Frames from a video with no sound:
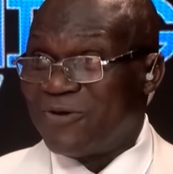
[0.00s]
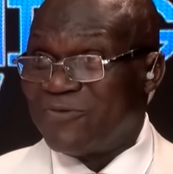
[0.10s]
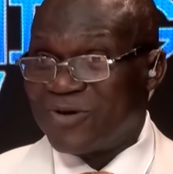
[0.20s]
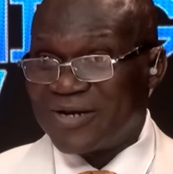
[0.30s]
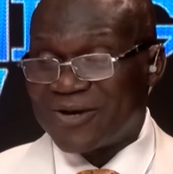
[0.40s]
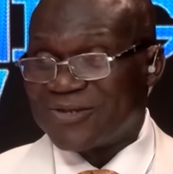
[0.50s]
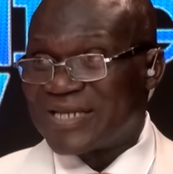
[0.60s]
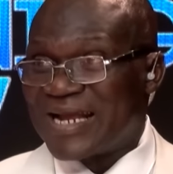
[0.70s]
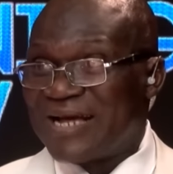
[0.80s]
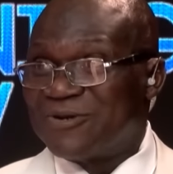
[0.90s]
of World Records.
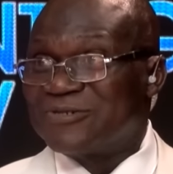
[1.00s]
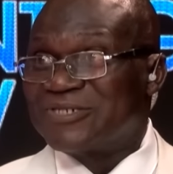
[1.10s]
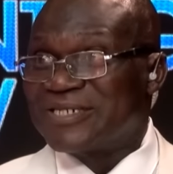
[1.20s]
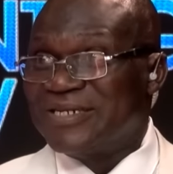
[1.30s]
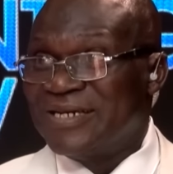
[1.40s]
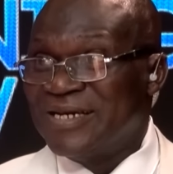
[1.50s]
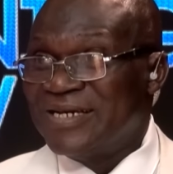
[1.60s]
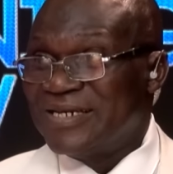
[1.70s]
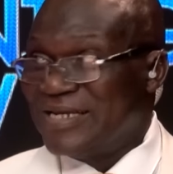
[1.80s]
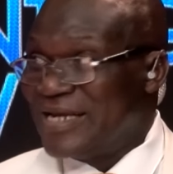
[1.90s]
And I don't see the